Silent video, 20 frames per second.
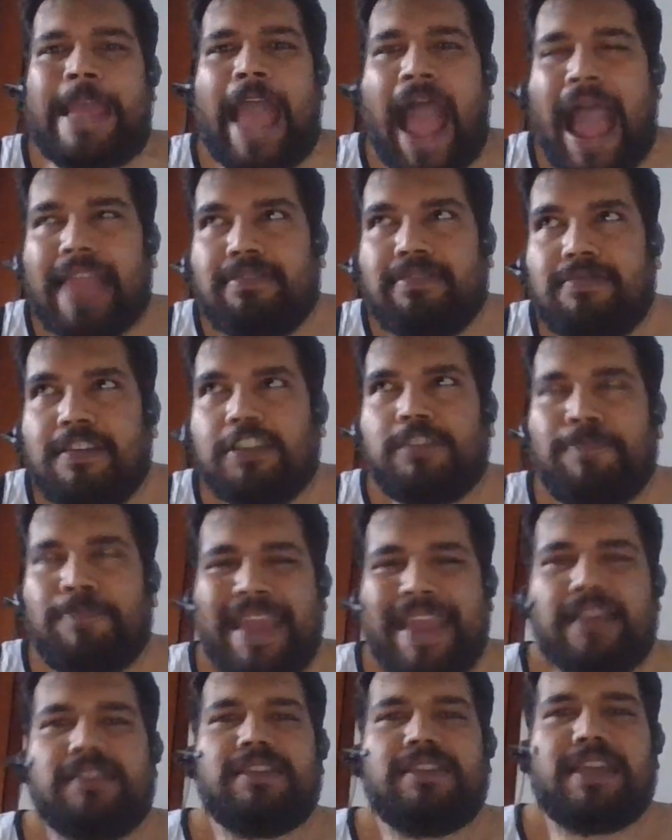And this
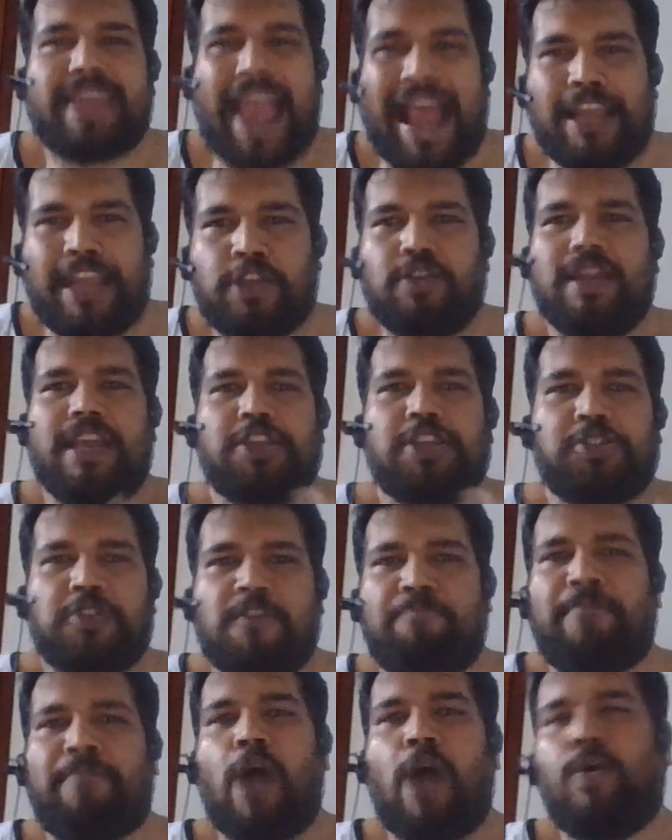makes the calculation
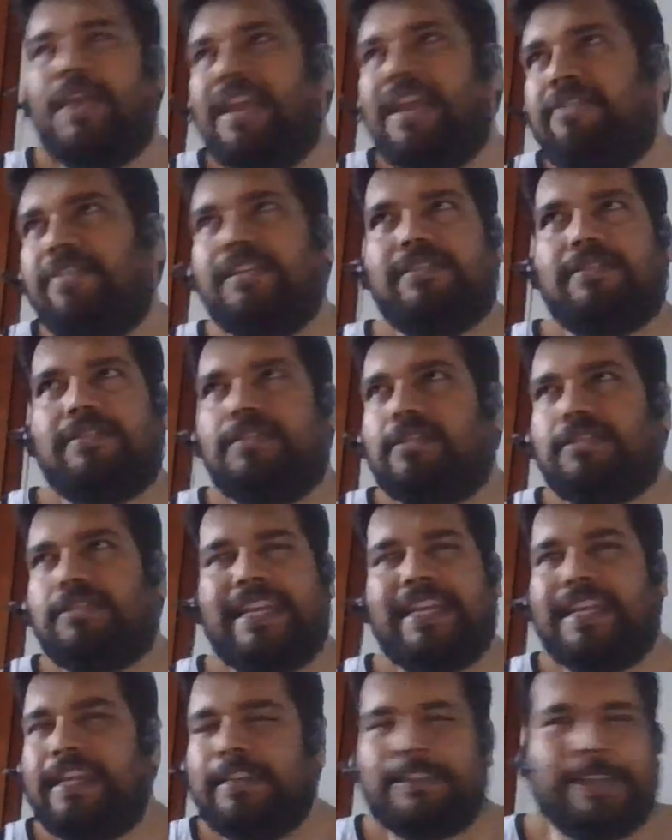of power levels in the
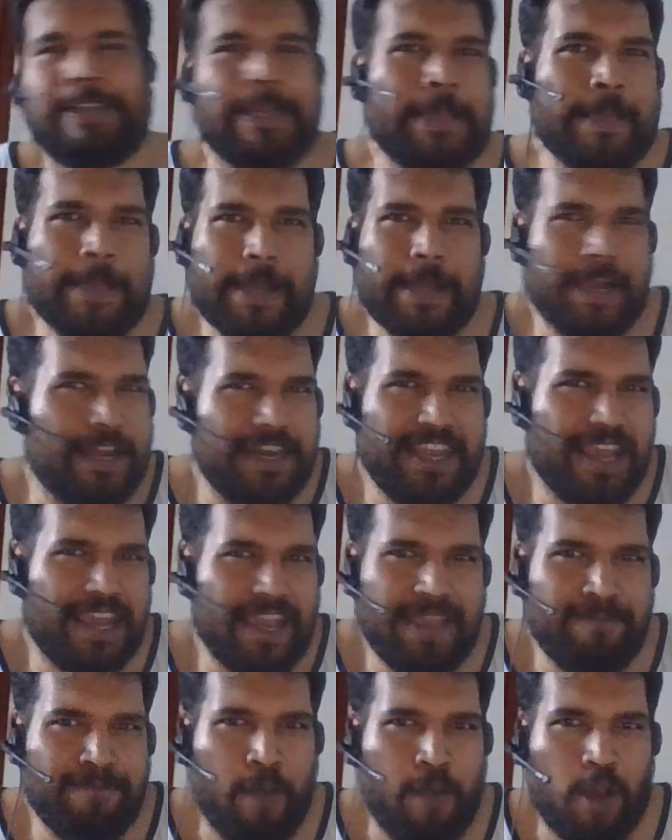series a
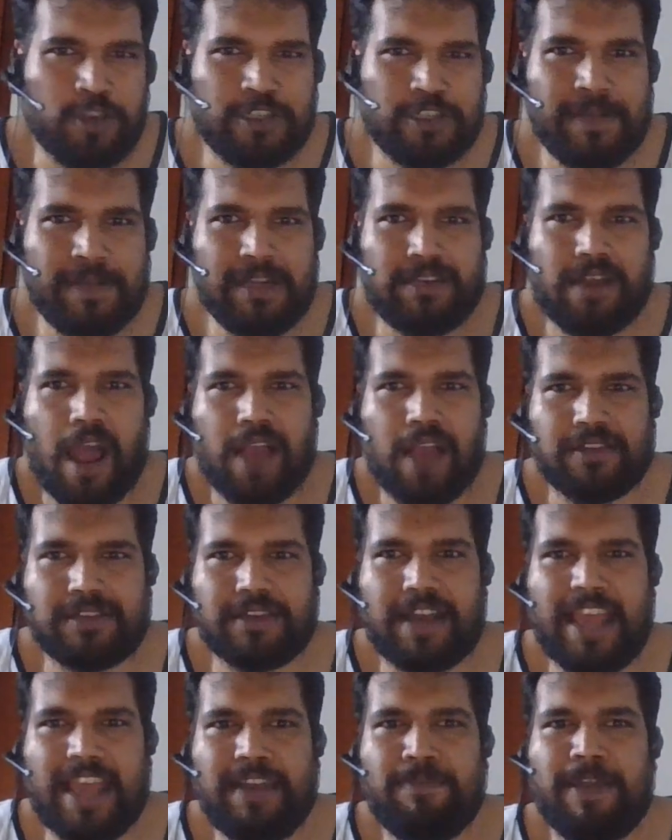near impossible
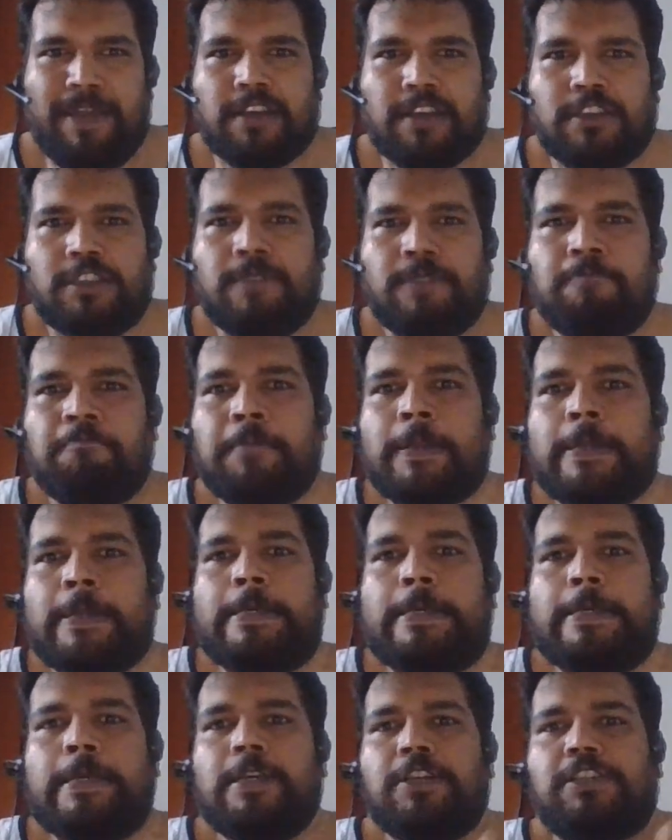task, right? Because
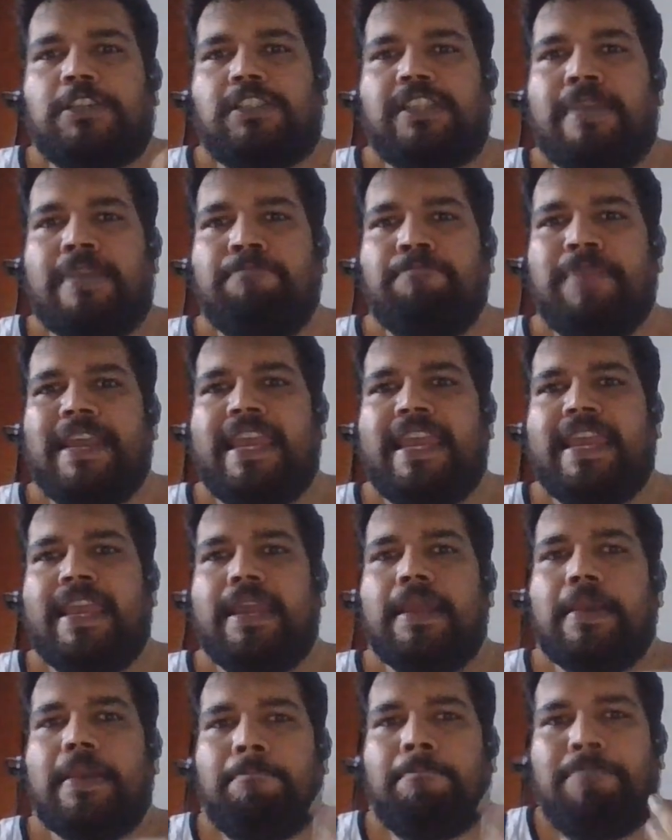
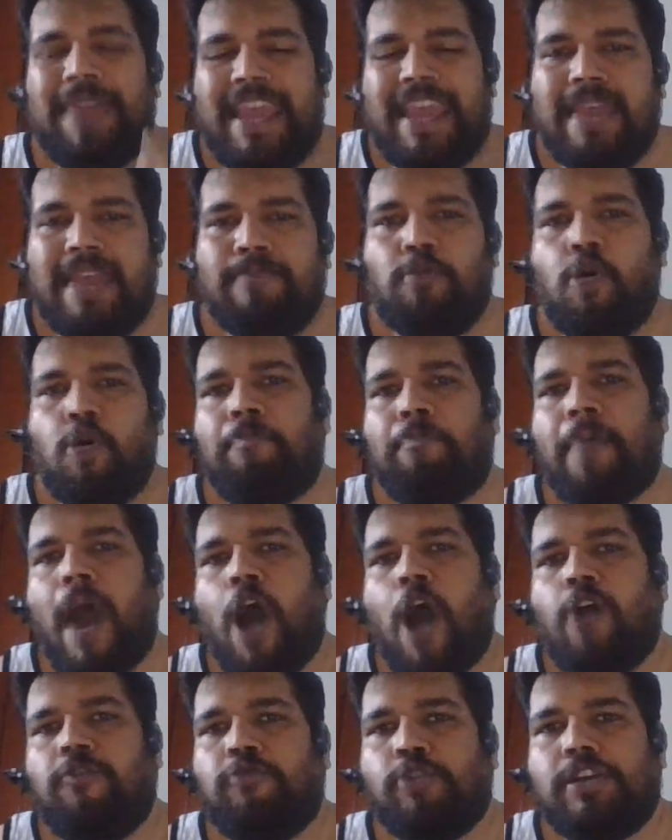simply being more
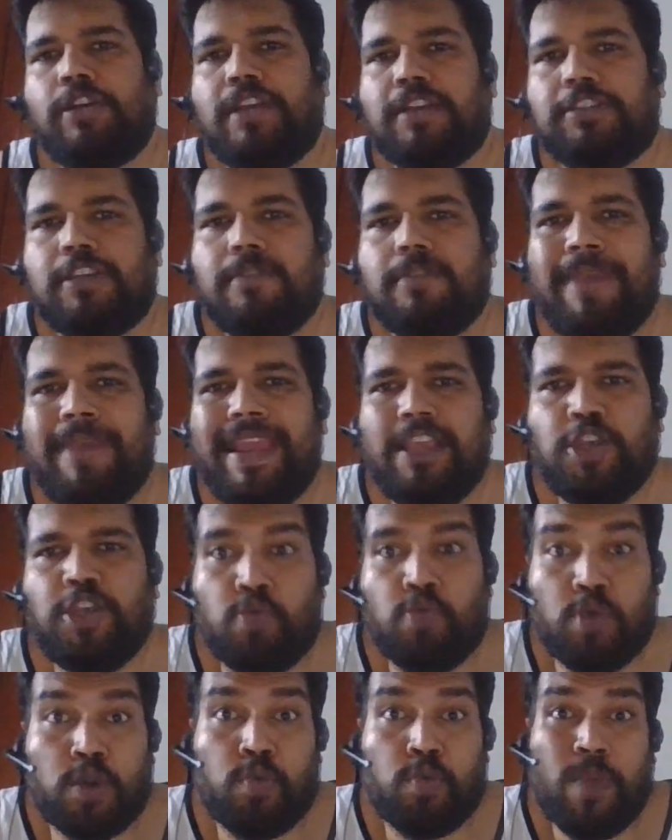powerful doesn't mean
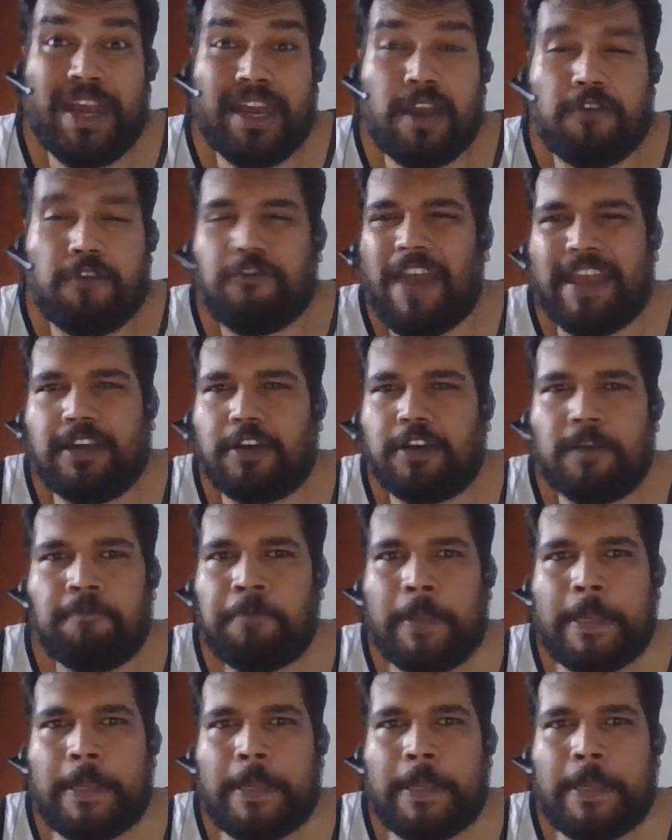you would win in a fight.